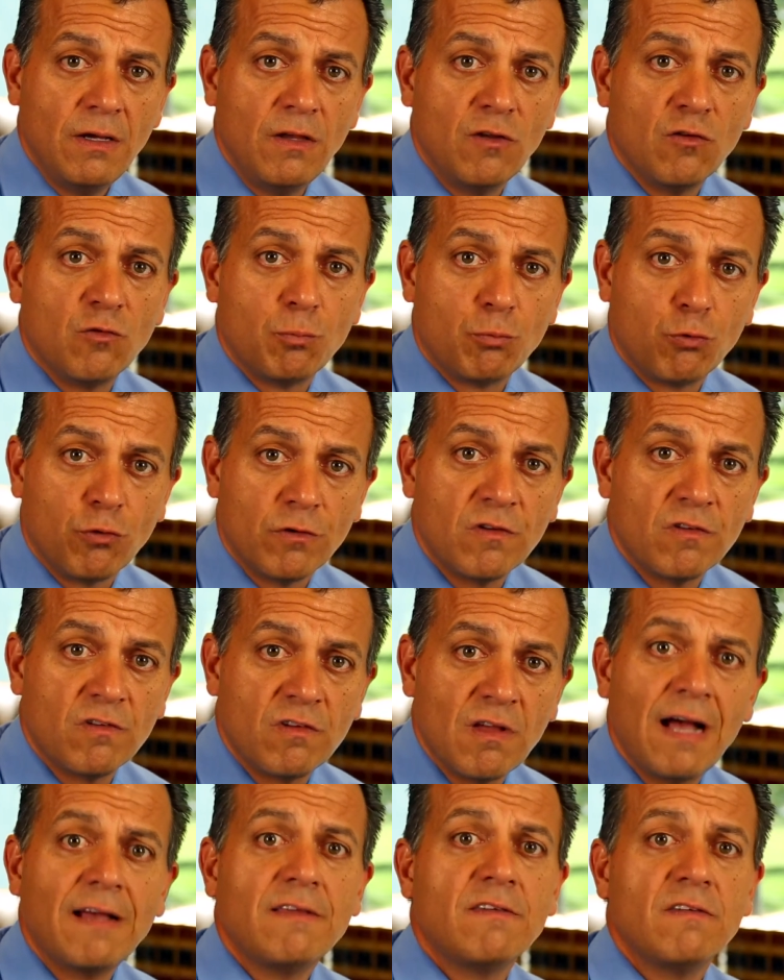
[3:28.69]
is
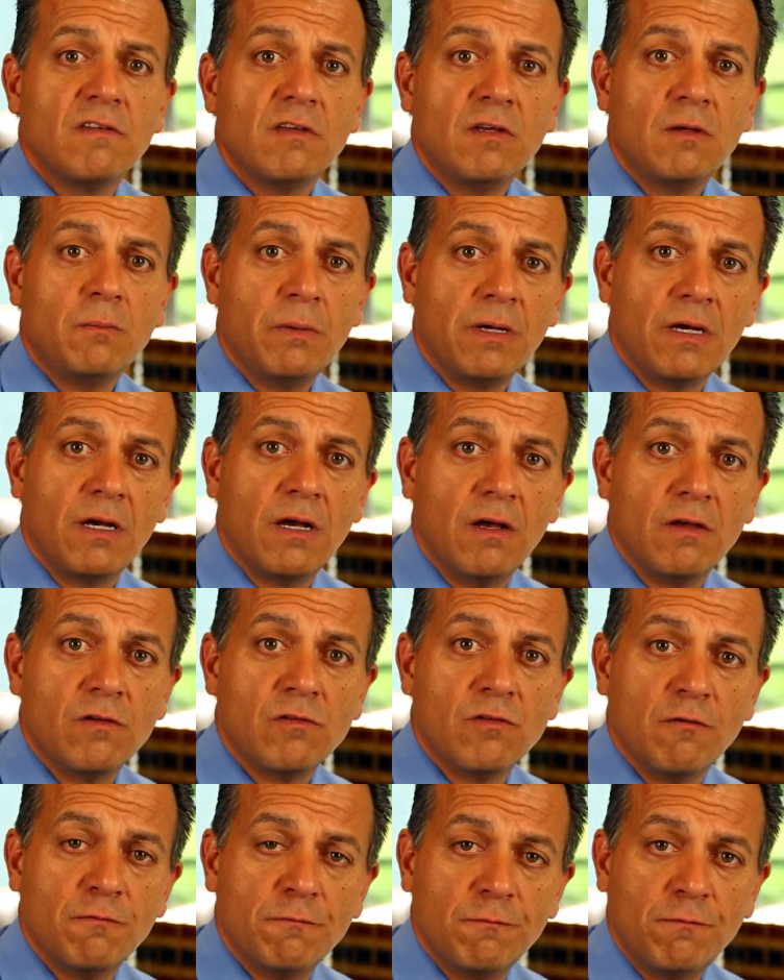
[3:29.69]
precisely
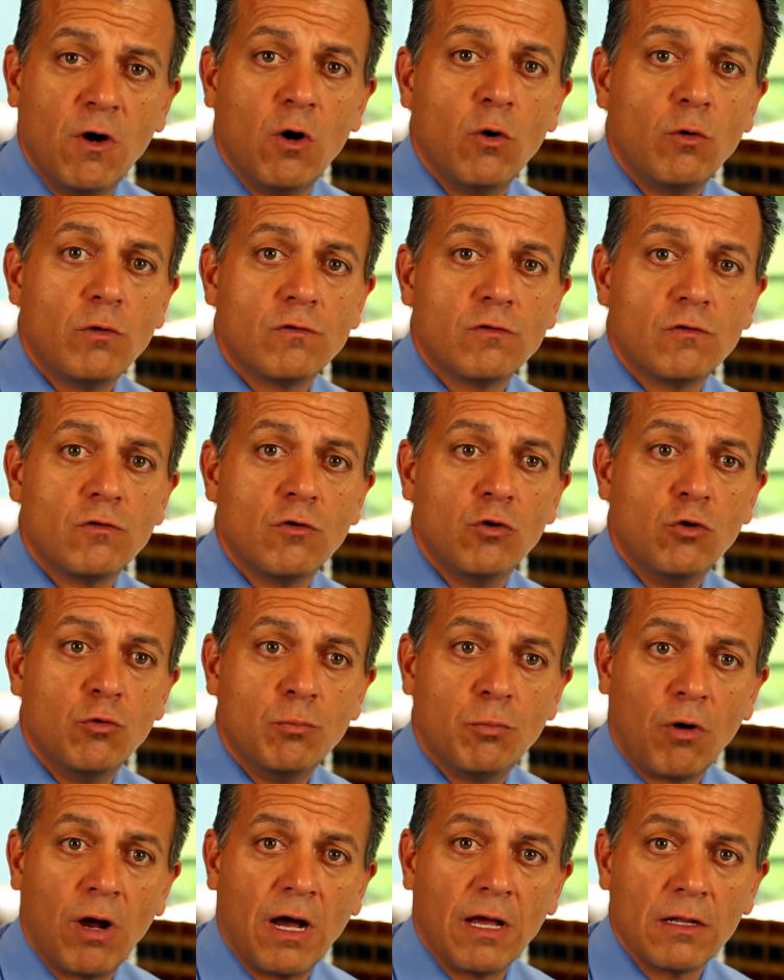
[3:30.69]
because of folks who
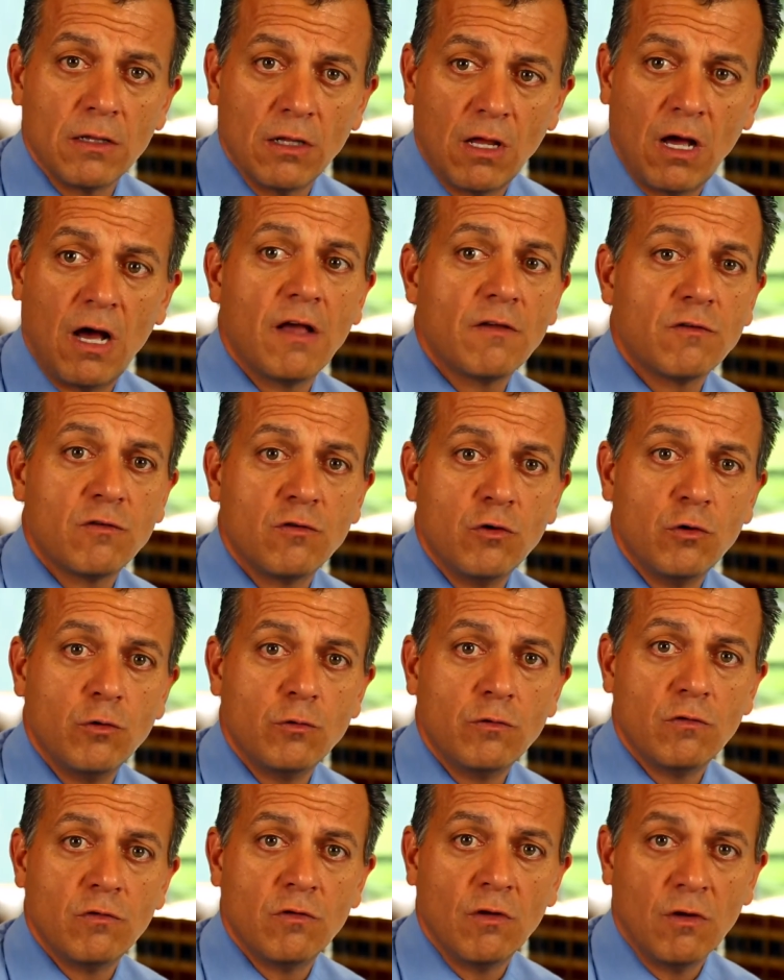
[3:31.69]
brought
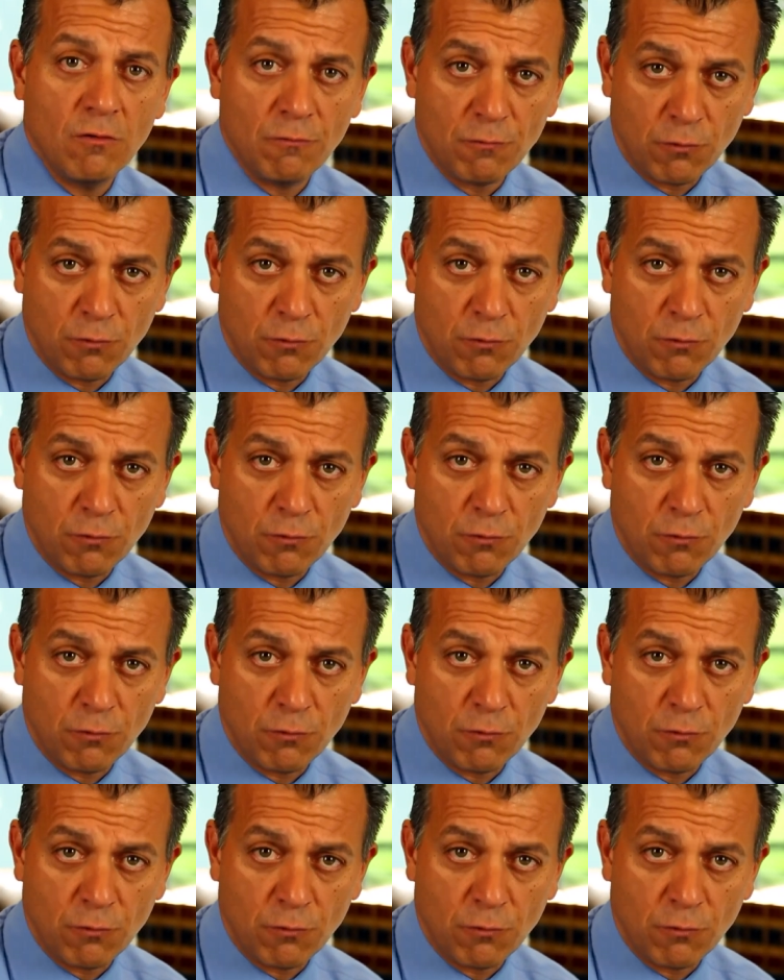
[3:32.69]
lawsuits